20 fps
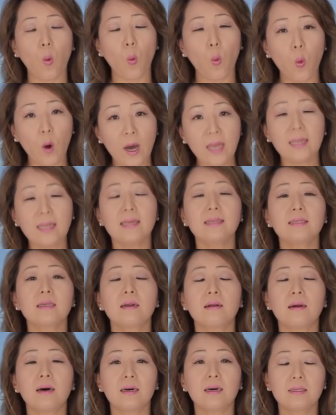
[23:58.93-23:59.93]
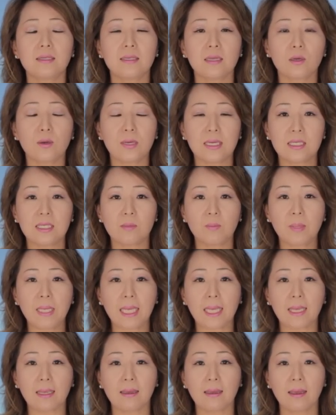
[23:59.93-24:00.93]
what is our answer going to
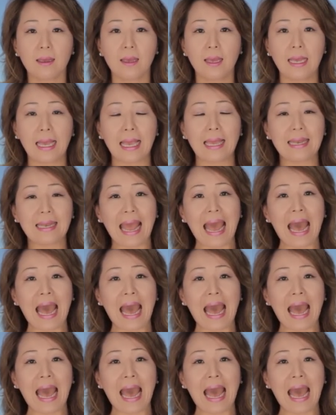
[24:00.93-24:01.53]
be? And